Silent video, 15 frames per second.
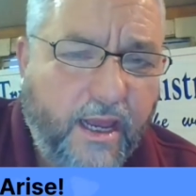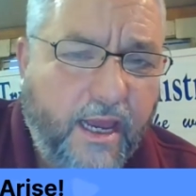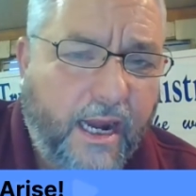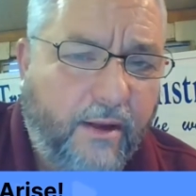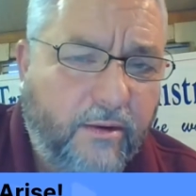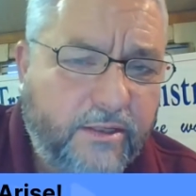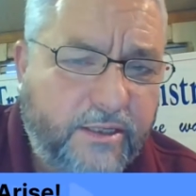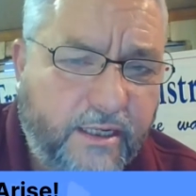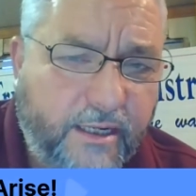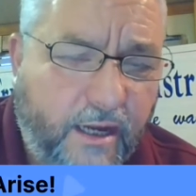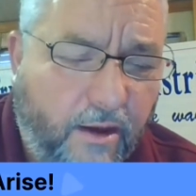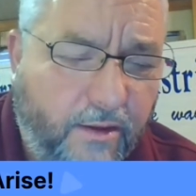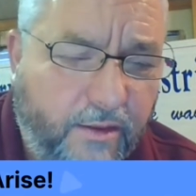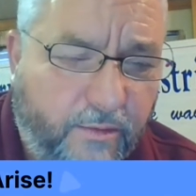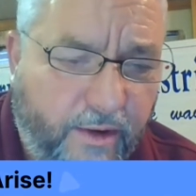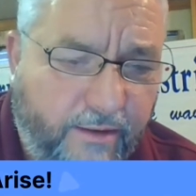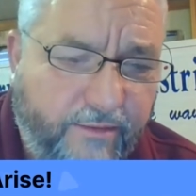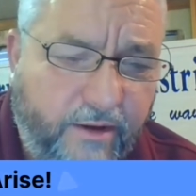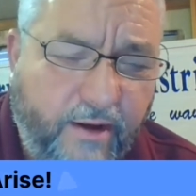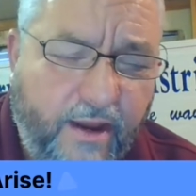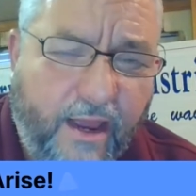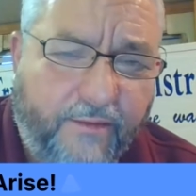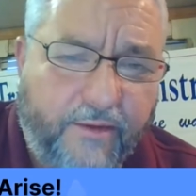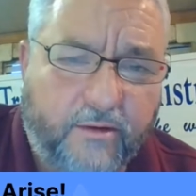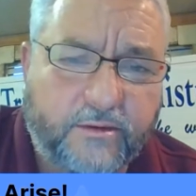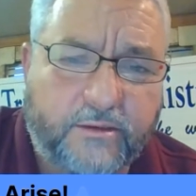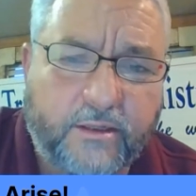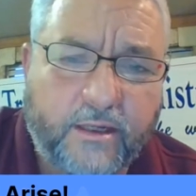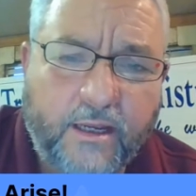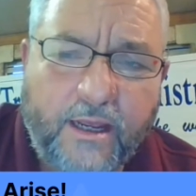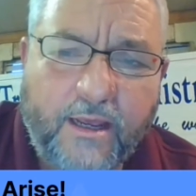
And I want you to know that whenever you have those